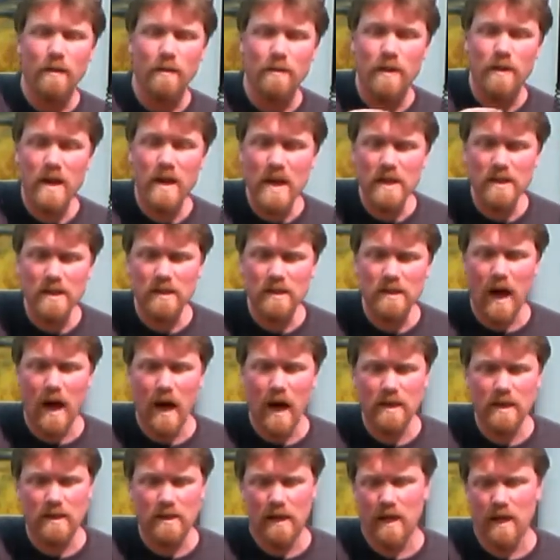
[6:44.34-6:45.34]
These
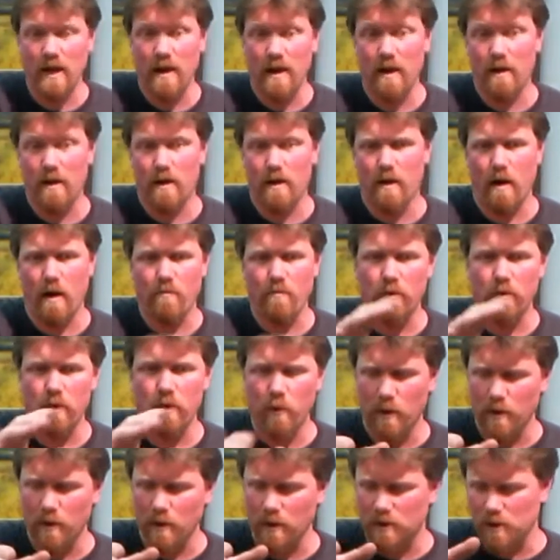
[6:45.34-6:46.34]
guys here, I really
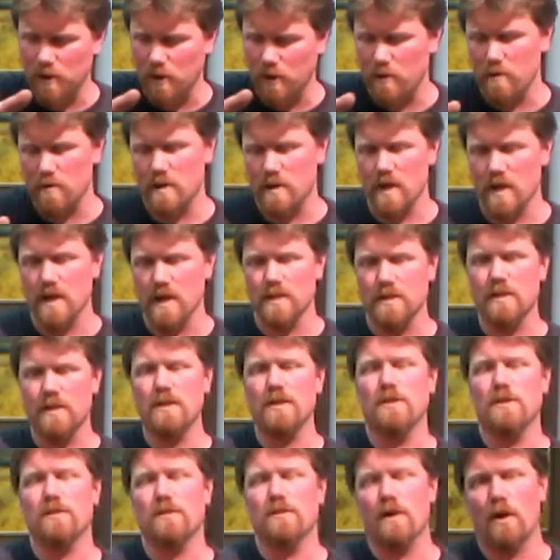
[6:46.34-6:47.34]
wanted to show you these.
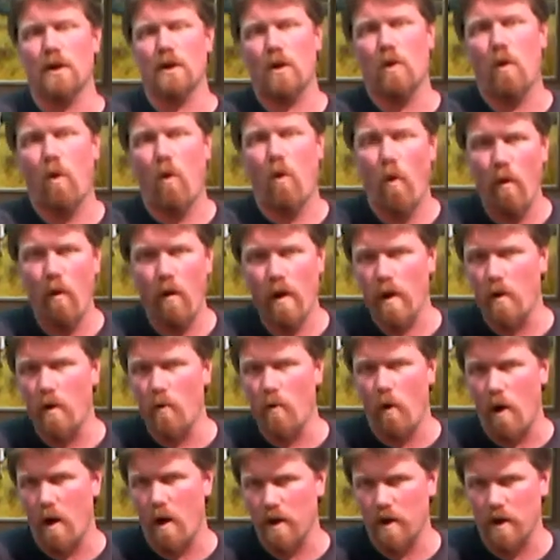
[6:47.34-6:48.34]
These are the Koi
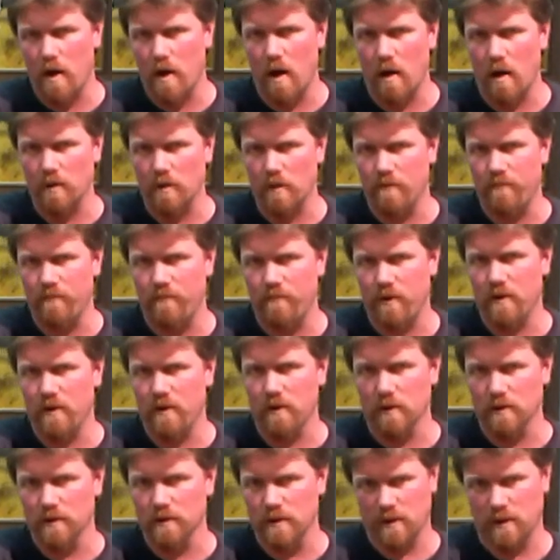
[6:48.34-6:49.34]
watercolor
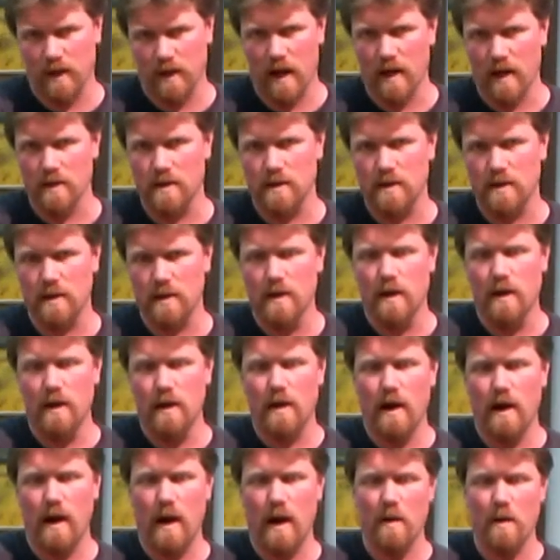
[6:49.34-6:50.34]
field
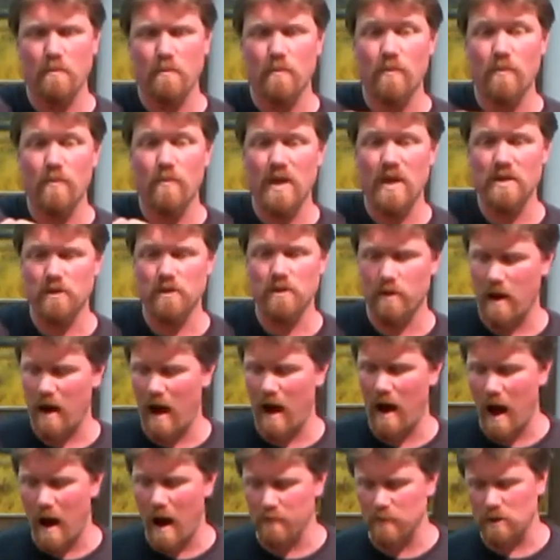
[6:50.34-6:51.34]
sets. These are
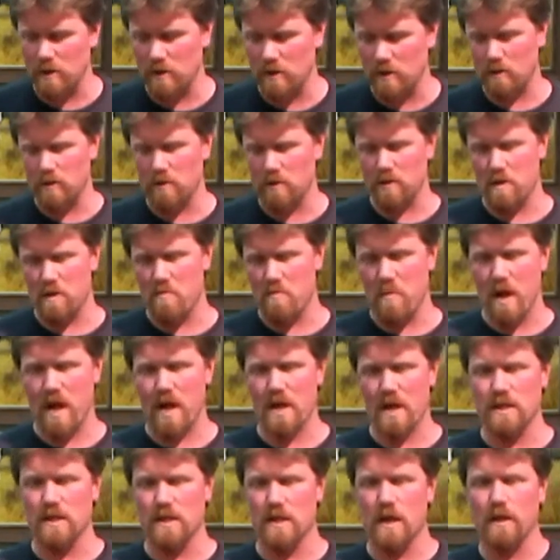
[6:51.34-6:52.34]
absolutely
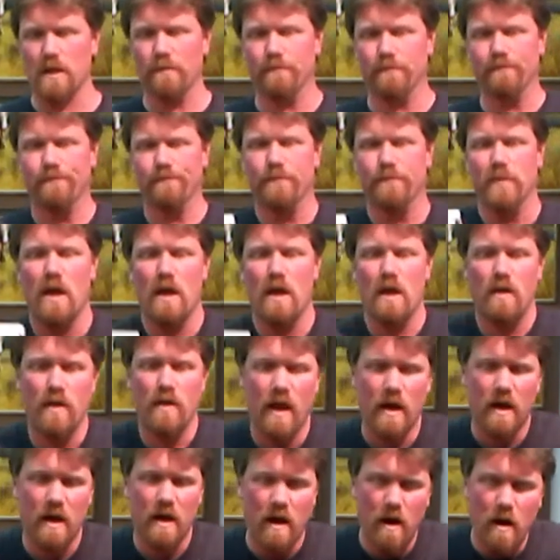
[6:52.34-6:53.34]
amazing.
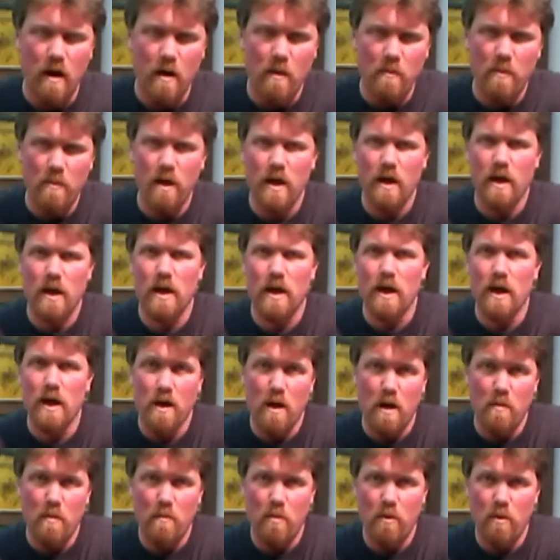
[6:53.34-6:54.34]
They come in a
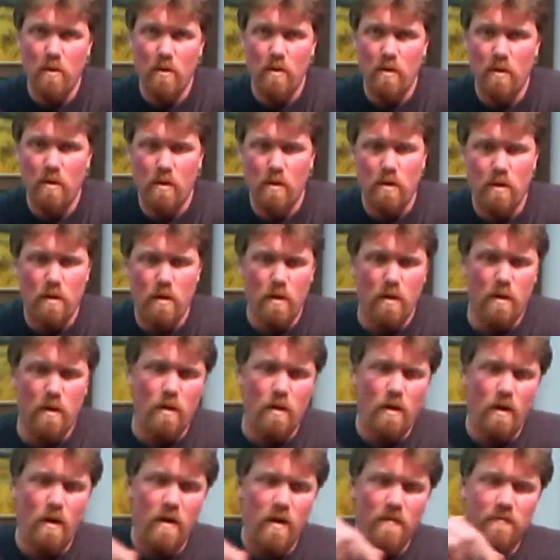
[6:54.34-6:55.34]
number
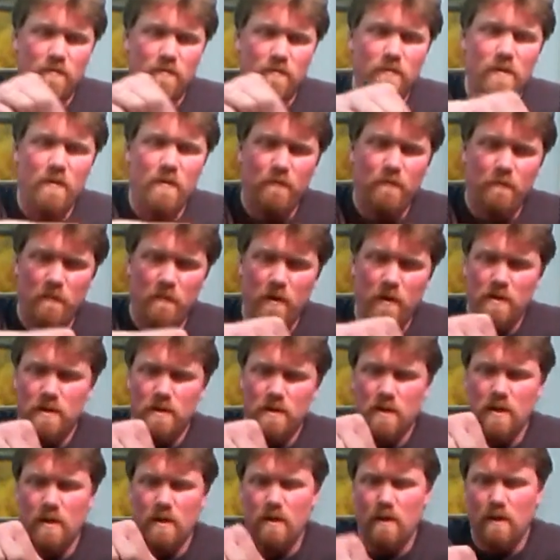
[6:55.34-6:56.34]
of different